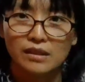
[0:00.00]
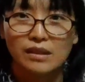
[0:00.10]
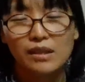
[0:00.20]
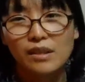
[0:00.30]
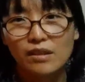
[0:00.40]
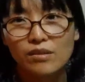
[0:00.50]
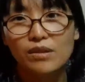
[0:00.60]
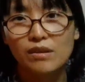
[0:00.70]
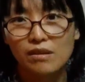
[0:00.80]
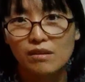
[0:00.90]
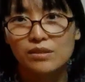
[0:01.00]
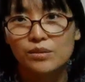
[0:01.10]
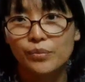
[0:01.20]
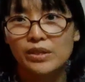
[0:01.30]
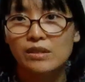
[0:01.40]
It occurs
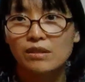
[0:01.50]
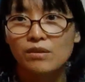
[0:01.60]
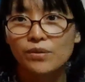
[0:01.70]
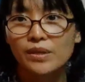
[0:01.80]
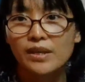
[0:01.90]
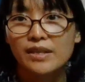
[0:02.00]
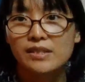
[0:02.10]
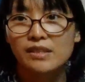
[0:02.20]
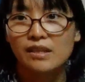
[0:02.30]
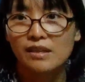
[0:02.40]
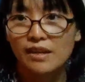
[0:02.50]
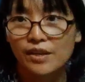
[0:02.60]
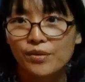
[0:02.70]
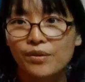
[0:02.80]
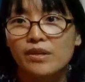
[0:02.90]
when the cornea is
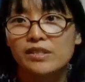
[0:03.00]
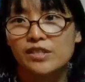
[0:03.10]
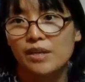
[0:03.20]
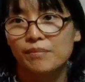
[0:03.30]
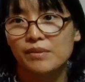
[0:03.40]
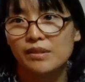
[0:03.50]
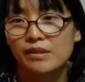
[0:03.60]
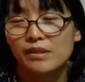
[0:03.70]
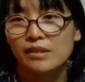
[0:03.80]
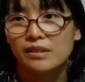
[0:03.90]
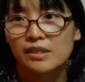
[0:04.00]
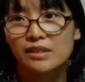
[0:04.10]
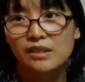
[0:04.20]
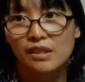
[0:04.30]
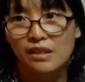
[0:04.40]
irregularly shaped.
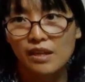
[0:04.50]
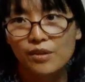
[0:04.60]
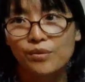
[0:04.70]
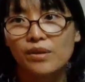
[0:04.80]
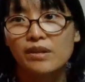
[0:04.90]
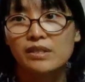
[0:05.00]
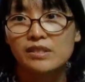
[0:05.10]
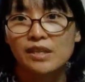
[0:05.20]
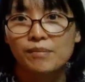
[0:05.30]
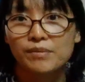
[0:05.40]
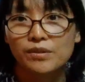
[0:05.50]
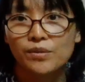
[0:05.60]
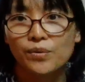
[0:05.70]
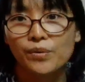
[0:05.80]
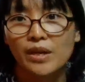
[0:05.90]
This irregularly shaped
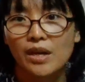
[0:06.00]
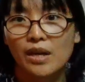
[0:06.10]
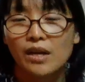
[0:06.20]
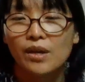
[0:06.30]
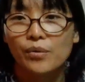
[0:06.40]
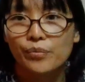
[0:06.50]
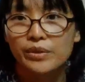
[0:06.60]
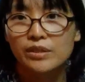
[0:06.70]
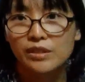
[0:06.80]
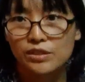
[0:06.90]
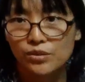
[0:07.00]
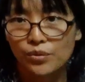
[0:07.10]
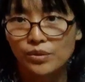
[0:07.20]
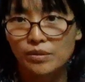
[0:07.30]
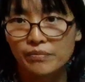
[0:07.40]
cornea will
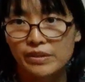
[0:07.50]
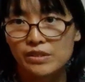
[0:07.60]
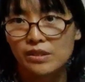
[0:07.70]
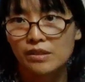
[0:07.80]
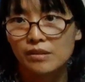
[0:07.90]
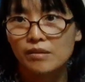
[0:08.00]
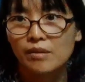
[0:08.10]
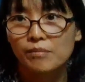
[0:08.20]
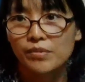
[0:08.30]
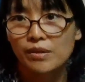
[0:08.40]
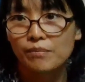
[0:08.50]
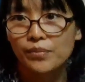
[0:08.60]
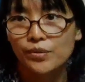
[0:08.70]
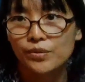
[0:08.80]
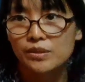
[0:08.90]
distort vision from
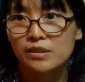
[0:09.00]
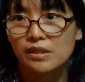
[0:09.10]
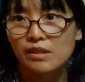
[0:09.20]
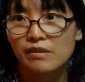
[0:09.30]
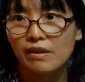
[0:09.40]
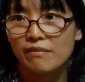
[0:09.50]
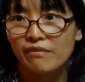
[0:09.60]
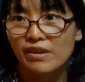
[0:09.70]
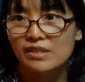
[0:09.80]
both near and far